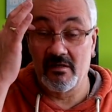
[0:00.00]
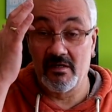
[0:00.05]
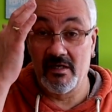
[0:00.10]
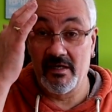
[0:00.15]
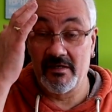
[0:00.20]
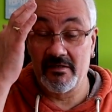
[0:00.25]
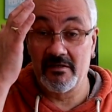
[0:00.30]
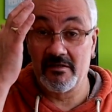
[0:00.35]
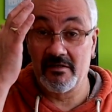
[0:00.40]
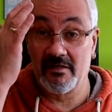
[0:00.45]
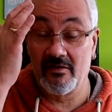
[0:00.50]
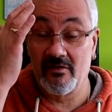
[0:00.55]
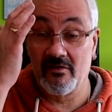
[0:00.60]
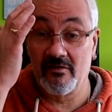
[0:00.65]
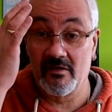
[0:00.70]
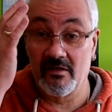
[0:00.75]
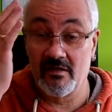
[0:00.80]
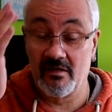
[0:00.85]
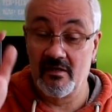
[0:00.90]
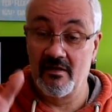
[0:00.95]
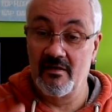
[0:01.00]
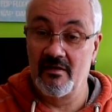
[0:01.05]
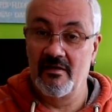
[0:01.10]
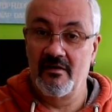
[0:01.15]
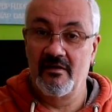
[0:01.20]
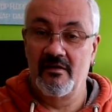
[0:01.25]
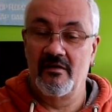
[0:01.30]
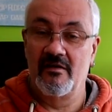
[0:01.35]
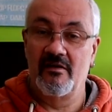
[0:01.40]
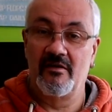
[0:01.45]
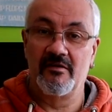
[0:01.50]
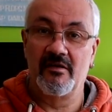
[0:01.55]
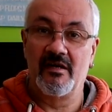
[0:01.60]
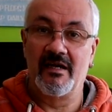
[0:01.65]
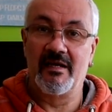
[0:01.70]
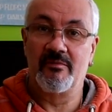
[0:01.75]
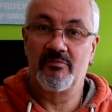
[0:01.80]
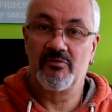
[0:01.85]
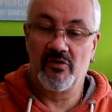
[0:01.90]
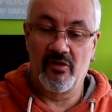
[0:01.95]
editing on a
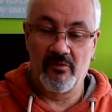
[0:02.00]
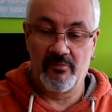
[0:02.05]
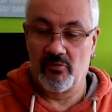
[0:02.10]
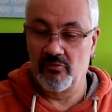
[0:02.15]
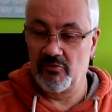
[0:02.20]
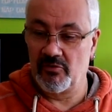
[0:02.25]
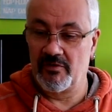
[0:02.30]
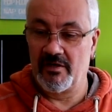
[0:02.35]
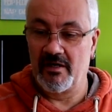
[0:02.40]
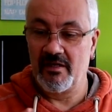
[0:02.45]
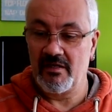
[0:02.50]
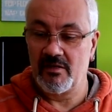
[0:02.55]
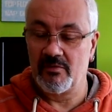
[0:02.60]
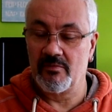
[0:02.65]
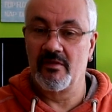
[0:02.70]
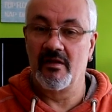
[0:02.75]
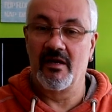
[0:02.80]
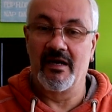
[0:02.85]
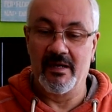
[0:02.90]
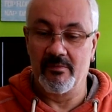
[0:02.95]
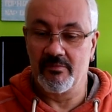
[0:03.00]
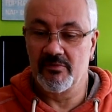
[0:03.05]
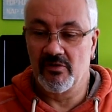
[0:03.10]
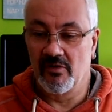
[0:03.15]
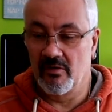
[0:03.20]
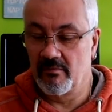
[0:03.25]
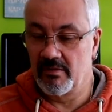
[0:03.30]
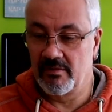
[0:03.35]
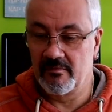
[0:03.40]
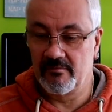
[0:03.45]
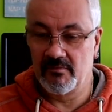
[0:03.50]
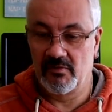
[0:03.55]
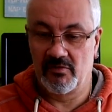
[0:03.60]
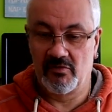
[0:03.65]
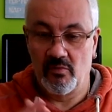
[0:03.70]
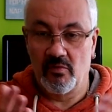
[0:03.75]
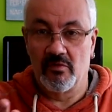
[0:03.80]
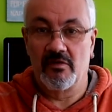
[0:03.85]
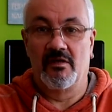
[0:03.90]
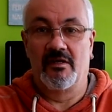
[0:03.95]
laptop or doing anything with a laptop and
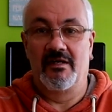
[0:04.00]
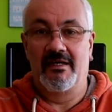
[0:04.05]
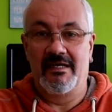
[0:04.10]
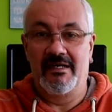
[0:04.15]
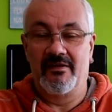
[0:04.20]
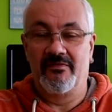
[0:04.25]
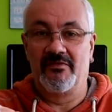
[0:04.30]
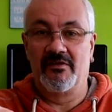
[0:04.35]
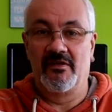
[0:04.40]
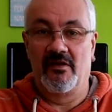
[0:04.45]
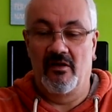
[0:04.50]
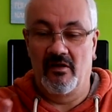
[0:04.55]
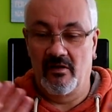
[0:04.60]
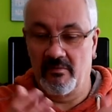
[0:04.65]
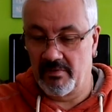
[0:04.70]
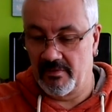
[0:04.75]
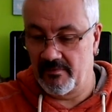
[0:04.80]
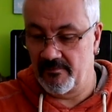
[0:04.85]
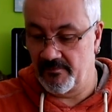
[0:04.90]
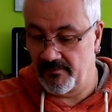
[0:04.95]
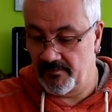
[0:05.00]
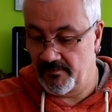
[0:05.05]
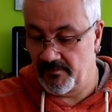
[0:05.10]
you want to lift it up.